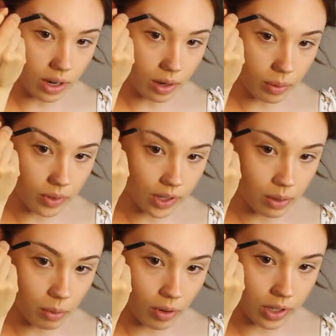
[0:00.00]
I was at
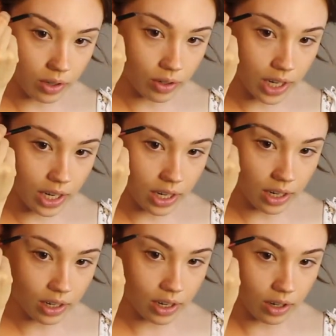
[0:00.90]
the mall the other day
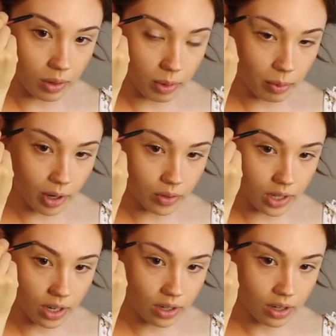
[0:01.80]
and I got my brows
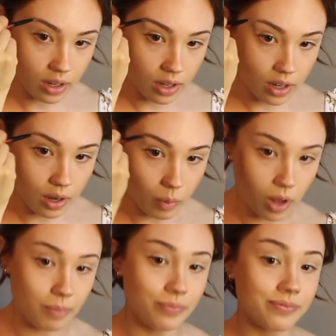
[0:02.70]
done.
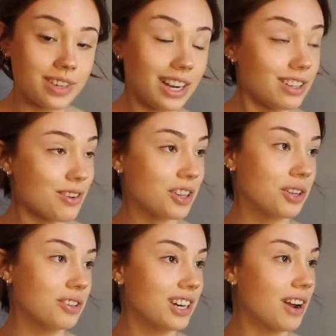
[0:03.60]
Well, I guess not the
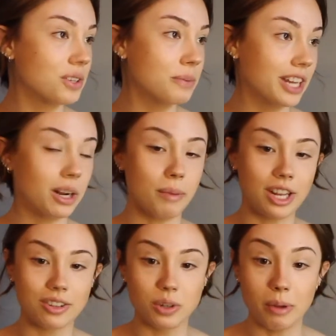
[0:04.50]
other day now, it's been like a
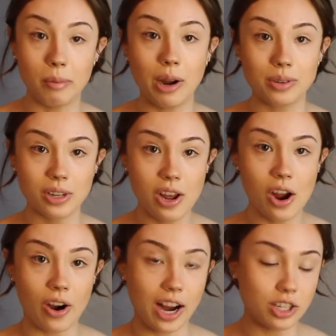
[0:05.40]
month. So my brows
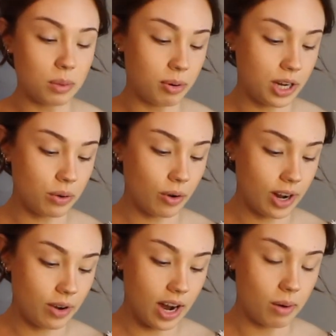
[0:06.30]
are actually pretty grown
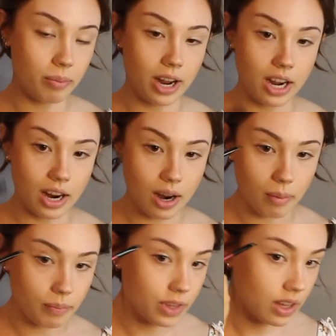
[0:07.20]
out now, but
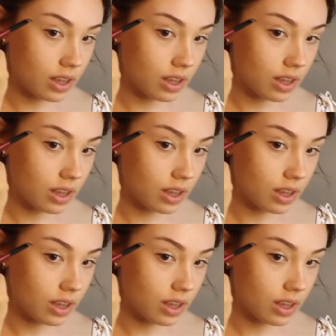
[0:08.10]
I